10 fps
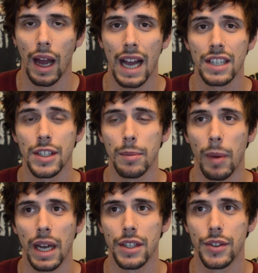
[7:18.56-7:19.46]
I actually
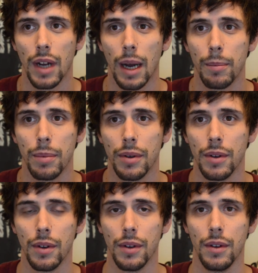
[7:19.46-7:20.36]
might drop
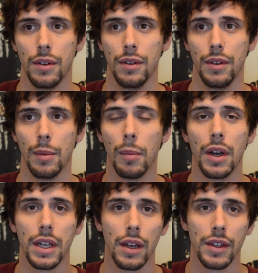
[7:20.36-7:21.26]
the
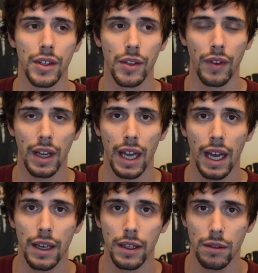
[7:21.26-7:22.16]
money on these if I
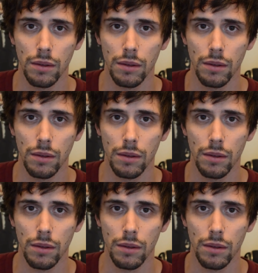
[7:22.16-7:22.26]
had it